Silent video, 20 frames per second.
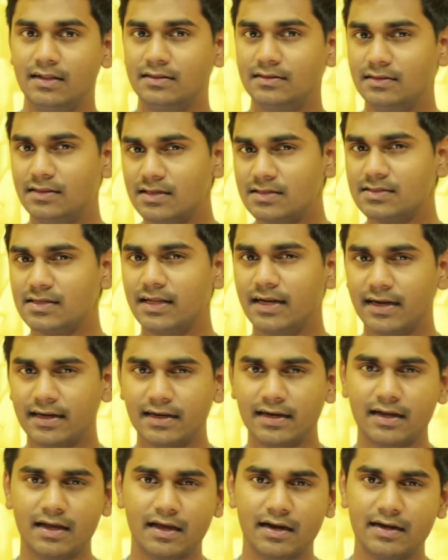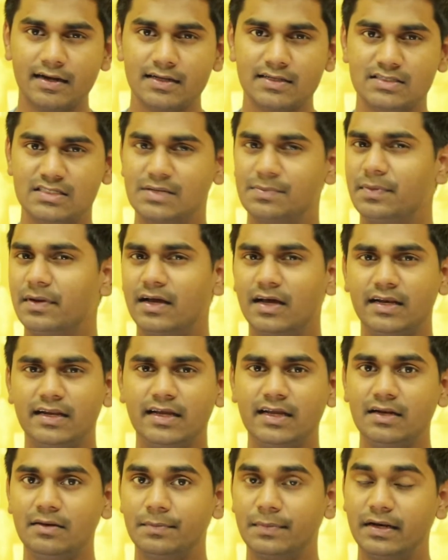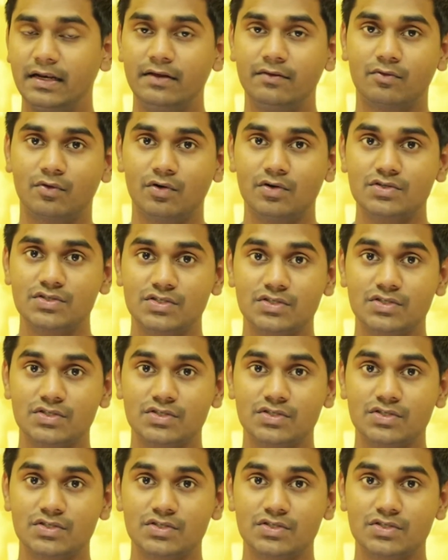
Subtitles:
This electric current is typically in millivolts,